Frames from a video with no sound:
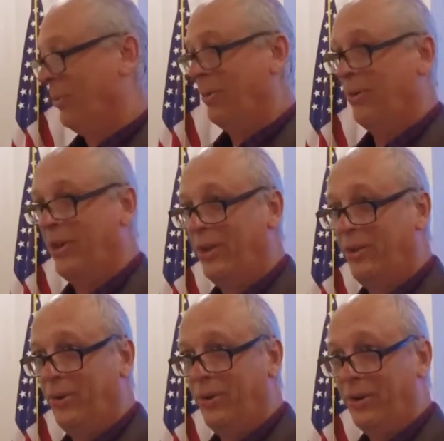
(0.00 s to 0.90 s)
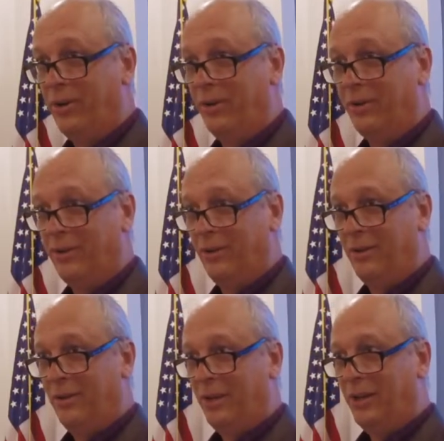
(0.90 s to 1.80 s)
what were they doing?
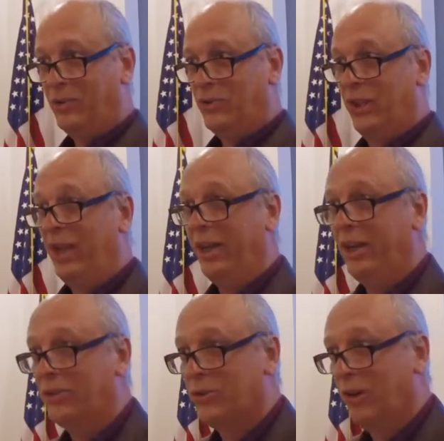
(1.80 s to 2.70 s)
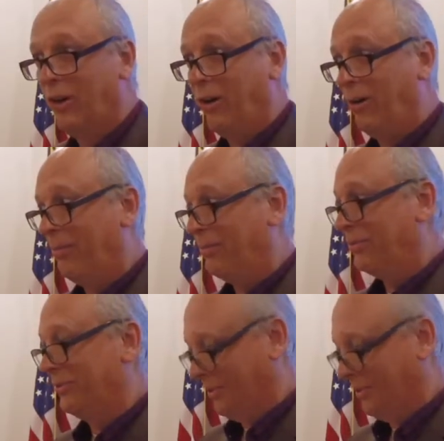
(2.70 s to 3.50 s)
Singing psalms,